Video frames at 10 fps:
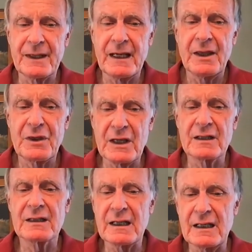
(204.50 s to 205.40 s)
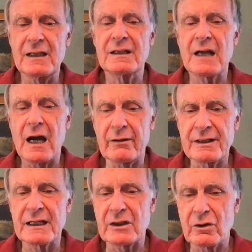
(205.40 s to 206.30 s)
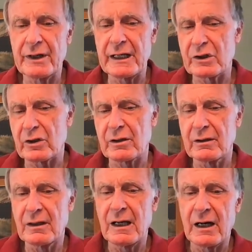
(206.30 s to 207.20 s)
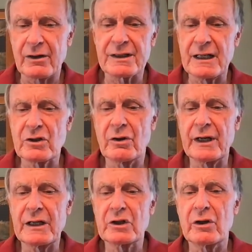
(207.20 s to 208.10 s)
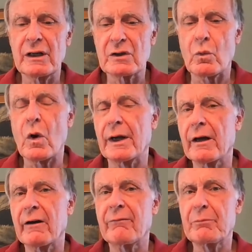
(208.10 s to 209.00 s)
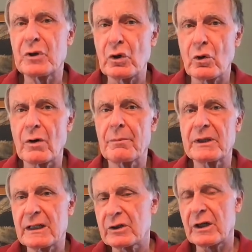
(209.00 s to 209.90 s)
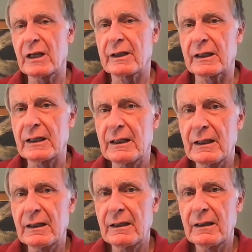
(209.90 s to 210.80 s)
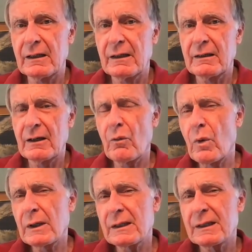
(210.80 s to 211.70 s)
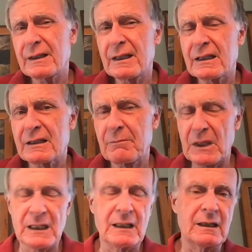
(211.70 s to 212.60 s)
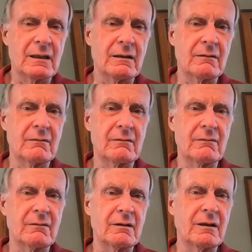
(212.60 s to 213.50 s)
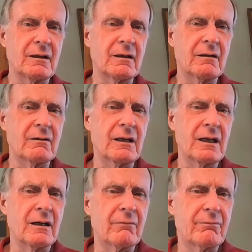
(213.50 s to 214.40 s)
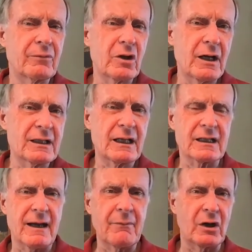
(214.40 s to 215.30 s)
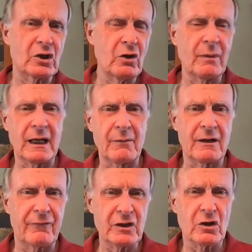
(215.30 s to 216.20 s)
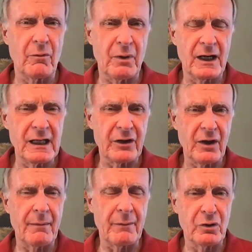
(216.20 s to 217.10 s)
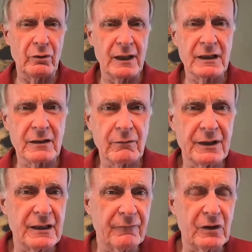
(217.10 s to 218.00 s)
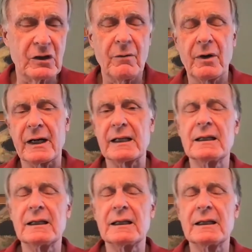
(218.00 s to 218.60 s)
This is our essential nature. Our essential nature is one of pure potentiality. Now, what does this mean? In a context, I'm a human, I'm in a physical body. I thought my pure essence was a physical body.